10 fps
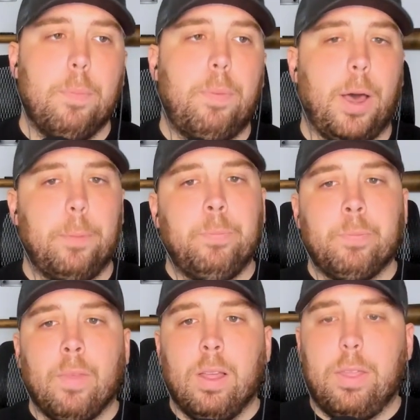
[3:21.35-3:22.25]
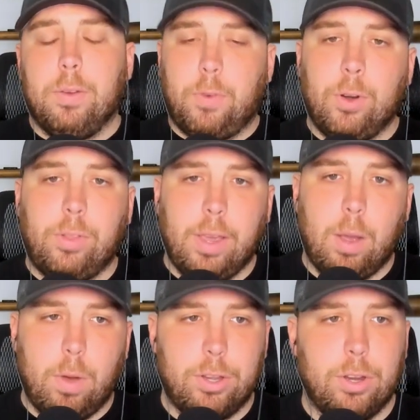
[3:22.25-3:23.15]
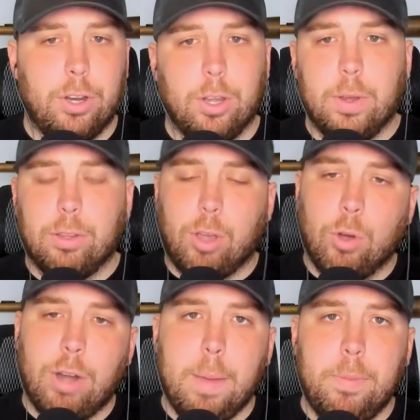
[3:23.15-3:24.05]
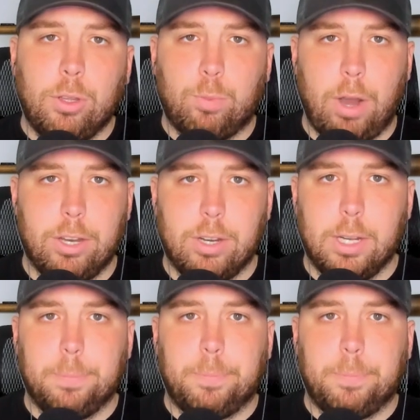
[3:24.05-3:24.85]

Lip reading: But the first thing I want you to do is go grab this spreadsheet